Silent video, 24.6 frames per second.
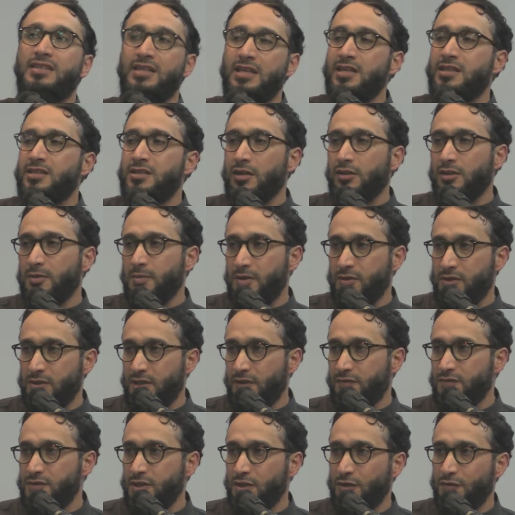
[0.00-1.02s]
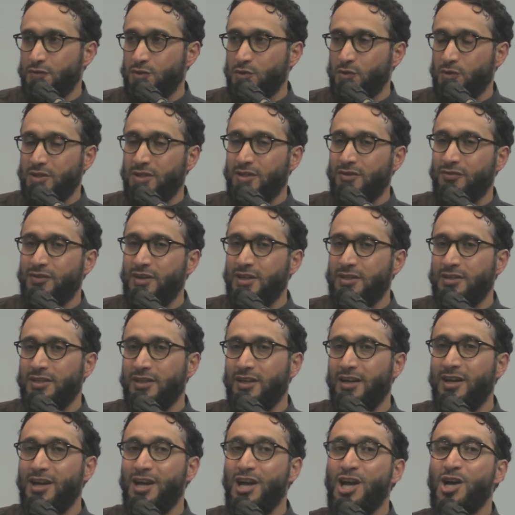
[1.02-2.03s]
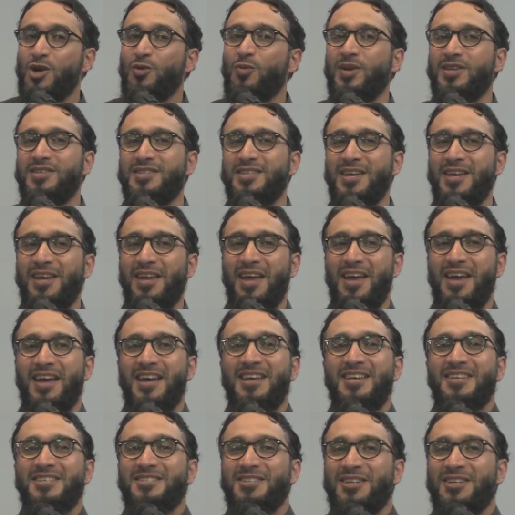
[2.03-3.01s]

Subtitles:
in detail about the tafsir of Surah Al-Fatiha, we say,